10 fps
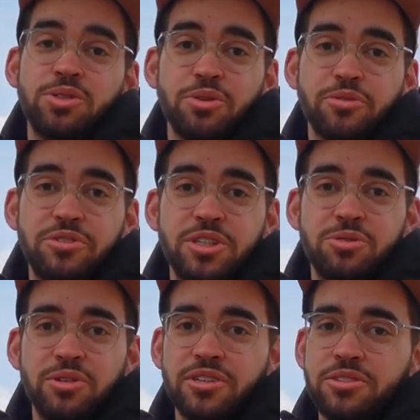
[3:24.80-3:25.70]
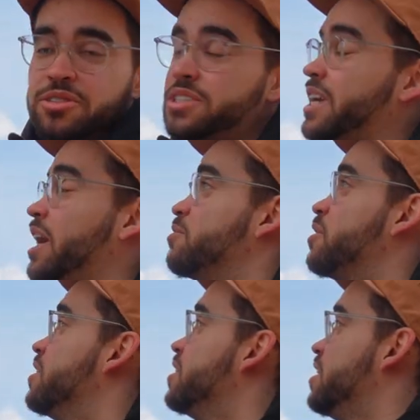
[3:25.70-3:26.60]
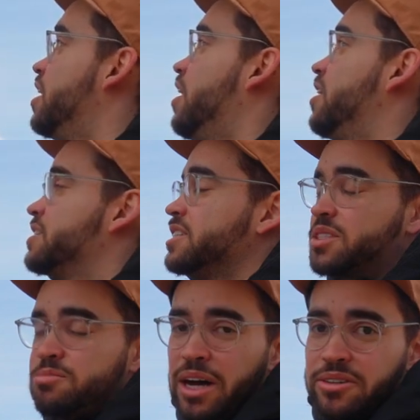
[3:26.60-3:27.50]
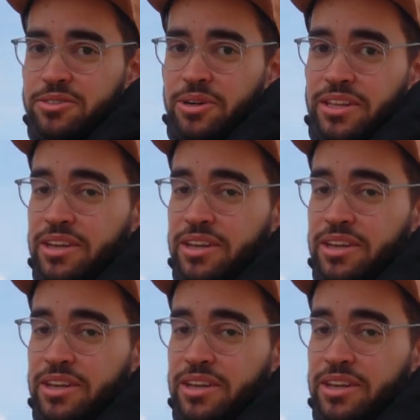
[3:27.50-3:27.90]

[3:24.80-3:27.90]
your V300 camera on its mount right